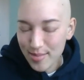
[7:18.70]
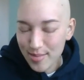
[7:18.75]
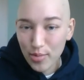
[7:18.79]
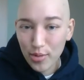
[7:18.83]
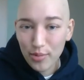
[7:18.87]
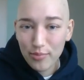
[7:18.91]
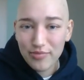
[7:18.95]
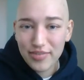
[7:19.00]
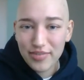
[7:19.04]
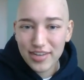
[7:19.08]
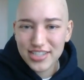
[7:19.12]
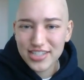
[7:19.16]

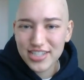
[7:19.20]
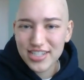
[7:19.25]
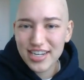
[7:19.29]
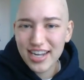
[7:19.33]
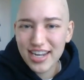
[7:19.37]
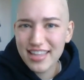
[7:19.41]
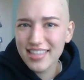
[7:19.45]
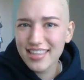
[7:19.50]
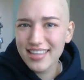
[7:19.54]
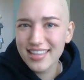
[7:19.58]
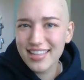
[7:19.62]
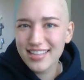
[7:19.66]
Pulp Fiction,
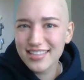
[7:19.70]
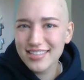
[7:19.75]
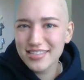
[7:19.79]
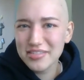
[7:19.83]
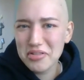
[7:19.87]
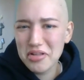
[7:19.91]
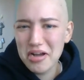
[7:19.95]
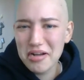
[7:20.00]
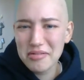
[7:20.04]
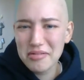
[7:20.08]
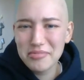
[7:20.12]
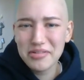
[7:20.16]
I think that's a
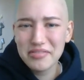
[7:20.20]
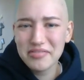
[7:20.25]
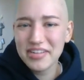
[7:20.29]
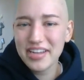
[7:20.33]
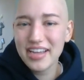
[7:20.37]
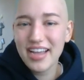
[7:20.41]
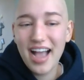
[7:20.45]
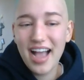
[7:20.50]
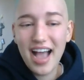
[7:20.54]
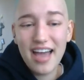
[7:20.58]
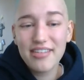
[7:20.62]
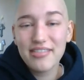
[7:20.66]
long
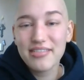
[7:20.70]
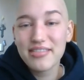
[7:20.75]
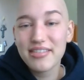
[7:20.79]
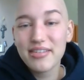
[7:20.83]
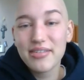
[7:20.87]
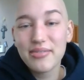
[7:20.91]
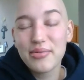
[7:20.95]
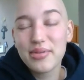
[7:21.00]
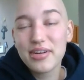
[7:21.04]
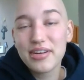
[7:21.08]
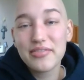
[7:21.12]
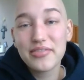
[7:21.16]
movie, I don't
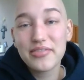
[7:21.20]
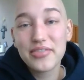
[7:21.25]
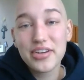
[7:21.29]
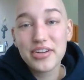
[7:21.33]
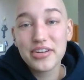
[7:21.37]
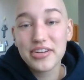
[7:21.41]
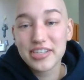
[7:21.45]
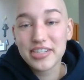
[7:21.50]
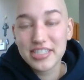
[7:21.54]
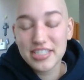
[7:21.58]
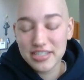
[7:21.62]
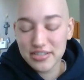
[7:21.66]
know, whatever
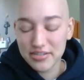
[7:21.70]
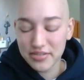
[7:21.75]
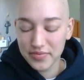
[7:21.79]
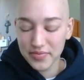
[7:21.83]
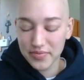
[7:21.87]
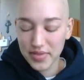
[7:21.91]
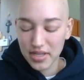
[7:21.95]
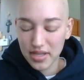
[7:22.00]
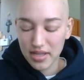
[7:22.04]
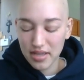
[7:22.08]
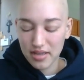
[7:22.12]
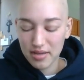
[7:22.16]
you're into.
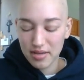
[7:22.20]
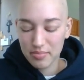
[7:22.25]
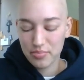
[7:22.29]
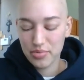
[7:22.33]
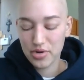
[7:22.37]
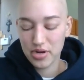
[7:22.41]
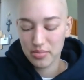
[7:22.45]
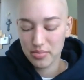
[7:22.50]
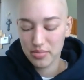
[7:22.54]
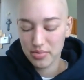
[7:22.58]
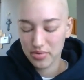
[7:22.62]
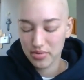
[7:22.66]

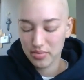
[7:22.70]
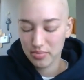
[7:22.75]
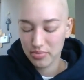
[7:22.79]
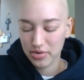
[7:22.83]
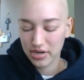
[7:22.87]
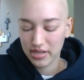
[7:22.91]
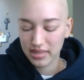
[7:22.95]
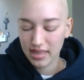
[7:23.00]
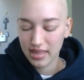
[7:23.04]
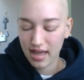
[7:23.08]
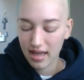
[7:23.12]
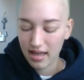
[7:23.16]
Bring
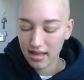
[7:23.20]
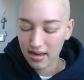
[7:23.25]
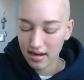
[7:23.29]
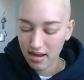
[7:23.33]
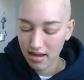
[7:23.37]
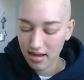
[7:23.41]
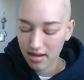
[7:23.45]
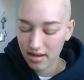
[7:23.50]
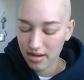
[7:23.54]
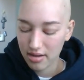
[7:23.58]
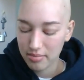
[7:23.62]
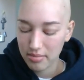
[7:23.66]
that.
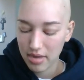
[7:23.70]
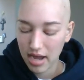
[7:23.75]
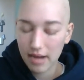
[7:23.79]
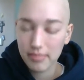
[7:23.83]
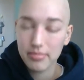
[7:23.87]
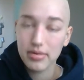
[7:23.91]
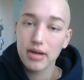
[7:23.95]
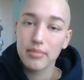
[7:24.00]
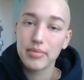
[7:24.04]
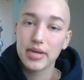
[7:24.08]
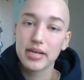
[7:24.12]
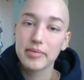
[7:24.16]
I
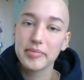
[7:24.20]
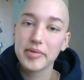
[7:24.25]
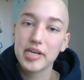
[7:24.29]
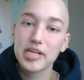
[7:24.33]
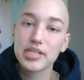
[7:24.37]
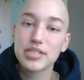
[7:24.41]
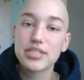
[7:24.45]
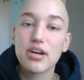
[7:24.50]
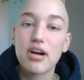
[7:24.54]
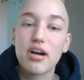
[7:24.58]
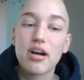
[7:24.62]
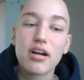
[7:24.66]
brought my
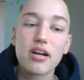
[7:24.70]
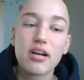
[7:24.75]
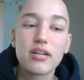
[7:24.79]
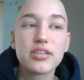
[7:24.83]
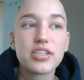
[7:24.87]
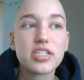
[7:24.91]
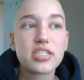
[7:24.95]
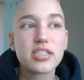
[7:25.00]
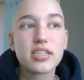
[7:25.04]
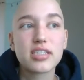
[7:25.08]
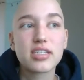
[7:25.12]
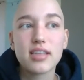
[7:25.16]
guitar
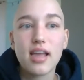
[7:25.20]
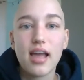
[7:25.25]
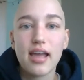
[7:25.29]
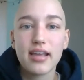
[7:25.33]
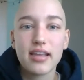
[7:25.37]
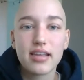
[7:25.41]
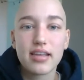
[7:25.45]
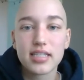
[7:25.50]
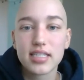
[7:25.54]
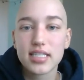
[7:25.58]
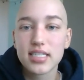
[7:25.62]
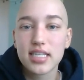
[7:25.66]
just because I
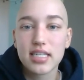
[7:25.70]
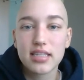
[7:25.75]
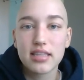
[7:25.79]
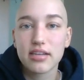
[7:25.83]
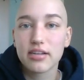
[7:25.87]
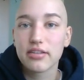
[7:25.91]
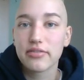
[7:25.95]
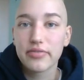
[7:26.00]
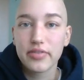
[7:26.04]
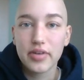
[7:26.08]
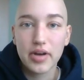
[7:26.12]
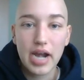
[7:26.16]
can sit
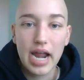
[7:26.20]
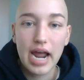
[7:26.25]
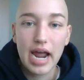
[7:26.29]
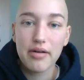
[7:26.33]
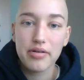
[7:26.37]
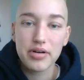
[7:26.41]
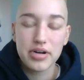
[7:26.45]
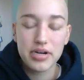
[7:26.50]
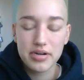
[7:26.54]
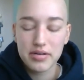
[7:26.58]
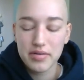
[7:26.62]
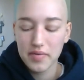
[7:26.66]
there for an
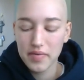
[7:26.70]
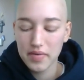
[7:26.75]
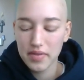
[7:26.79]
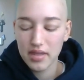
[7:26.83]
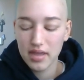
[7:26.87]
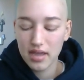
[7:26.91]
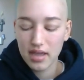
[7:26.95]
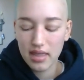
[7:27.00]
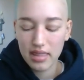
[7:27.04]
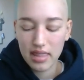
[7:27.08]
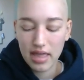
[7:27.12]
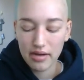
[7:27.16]
hour,
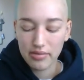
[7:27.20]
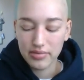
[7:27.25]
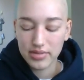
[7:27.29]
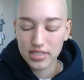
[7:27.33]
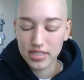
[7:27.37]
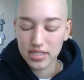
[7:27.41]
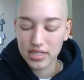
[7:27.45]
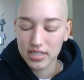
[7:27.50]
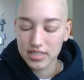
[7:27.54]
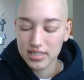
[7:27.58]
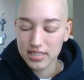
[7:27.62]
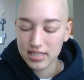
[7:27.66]
and that
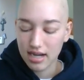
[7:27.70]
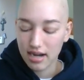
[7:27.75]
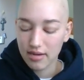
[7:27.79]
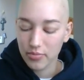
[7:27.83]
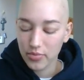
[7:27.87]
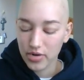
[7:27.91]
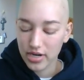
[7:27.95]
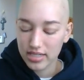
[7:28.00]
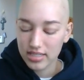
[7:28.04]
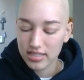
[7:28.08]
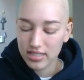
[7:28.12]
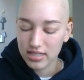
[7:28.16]
was a good
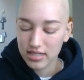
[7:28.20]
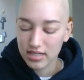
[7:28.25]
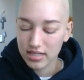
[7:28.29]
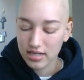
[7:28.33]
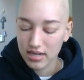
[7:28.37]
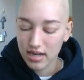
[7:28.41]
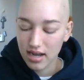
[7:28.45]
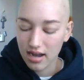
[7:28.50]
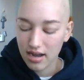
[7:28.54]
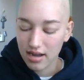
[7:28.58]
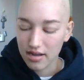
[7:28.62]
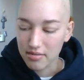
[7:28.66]
time
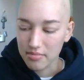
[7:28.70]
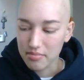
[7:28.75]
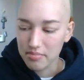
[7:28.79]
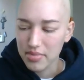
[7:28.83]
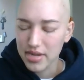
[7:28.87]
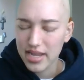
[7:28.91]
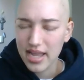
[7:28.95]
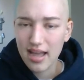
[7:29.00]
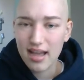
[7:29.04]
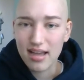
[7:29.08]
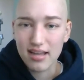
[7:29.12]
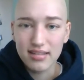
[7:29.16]
waster.
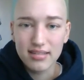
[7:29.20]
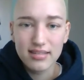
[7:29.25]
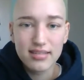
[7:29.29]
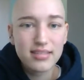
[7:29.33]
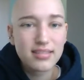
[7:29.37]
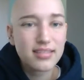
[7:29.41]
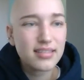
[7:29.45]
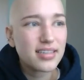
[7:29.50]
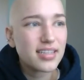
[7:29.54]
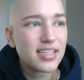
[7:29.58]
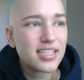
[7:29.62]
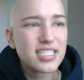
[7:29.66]
But yeah,
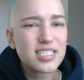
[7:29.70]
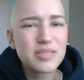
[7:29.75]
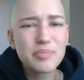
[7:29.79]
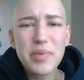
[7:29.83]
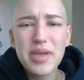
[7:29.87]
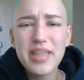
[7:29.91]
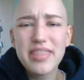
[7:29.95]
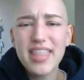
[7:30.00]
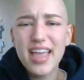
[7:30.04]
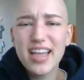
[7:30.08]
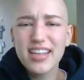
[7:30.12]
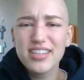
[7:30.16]

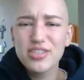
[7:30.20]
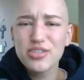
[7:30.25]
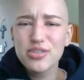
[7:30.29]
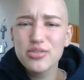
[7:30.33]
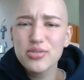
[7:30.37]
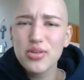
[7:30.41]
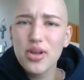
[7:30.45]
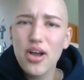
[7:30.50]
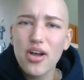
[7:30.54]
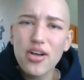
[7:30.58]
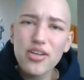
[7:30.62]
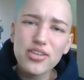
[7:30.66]
spend that
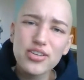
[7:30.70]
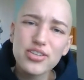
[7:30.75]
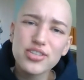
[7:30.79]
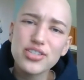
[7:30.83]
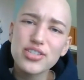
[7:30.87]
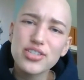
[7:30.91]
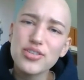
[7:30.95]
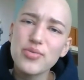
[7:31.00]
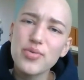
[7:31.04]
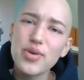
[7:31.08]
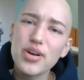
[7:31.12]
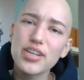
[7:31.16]

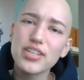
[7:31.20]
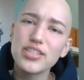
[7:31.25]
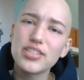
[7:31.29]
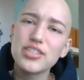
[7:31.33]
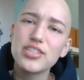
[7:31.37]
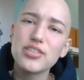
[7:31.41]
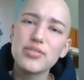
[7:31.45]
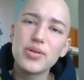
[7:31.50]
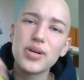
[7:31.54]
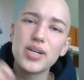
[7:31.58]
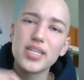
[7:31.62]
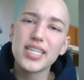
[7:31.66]
$2 you wanted
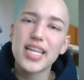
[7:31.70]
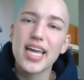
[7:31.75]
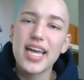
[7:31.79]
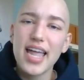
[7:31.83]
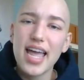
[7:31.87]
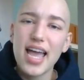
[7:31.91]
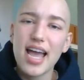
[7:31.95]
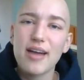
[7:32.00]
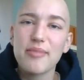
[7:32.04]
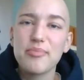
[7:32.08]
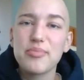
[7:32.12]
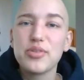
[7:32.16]
to on
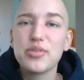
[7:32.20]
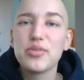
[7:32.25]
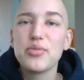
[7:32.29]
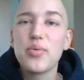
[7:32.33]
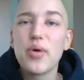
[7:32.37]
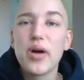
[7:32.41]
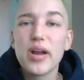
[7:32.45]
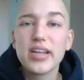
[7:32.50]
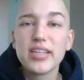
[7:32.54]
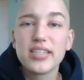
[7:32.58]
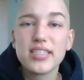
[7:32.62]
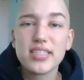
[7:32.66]
that app you
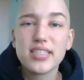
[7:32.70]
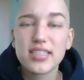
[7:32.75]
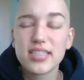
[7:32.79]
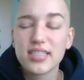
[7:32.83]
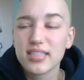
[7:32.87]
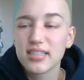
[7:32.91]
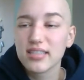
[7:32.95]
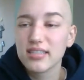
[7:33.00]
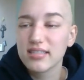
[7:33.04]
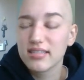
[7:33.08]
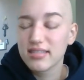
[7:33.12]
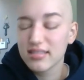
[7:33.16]
wanted
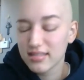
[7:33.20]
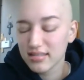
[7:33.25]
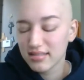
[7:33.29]
to